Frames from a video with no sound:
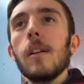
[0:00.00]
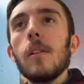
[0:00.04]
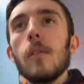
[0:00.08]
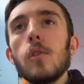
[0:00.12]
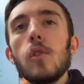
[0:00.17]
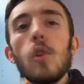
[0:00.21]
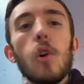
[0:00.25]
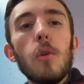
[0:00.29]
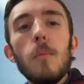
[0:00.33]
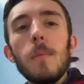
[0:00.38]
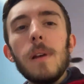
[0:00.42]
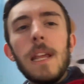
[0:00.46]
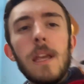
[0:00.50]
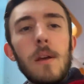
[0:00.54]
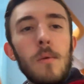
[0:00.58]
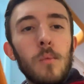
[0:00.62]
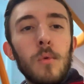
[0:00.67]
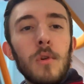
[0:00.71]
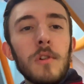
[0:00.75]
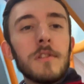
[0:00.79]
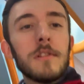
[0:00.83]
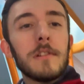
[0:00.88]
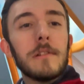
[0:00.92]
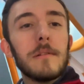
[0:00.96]
Normally it
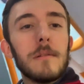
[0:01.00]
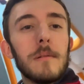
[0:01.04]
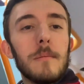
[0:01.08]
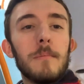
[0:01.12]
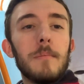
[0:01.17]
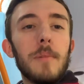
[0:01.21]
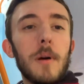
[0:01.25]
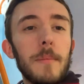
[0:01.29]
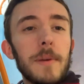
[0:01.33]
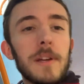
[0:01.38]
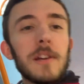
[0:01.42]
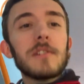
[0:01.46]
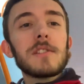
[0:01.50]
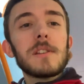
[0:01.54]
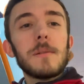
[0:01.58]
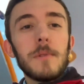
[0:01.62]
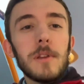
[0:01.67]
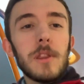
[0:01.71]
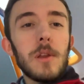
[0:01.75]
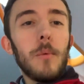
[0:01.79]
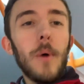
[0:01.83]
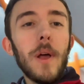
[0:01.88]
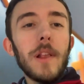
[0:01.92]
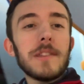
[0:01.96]
wouldn't, but because I'm
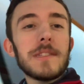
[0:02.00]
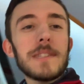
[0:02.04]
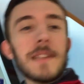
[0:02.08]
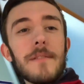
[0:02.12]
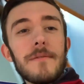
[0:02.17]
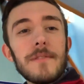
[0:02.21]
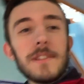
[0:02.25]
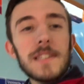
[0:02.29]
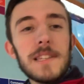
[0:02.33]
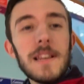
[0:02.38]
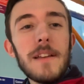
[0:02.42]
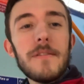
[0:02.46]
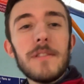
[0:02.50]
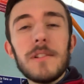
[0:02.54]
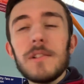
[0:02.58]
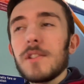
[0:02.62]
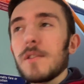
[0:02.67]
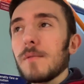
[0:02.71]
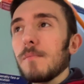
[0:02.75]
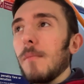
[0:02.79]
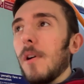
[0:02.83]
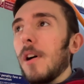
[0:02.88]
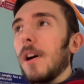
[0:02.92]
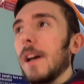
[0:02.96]
on the
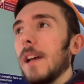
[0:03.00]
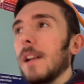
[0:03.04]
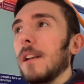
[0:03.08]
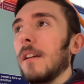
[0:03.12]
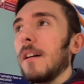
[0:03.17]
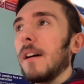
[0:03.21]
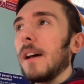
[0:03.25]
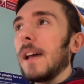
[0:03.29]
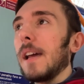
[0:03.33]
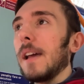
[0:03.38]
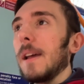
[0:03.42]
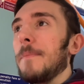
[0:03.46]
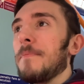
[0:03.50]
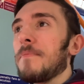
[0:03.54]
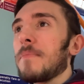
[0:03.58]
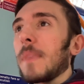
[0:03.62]
177s, my like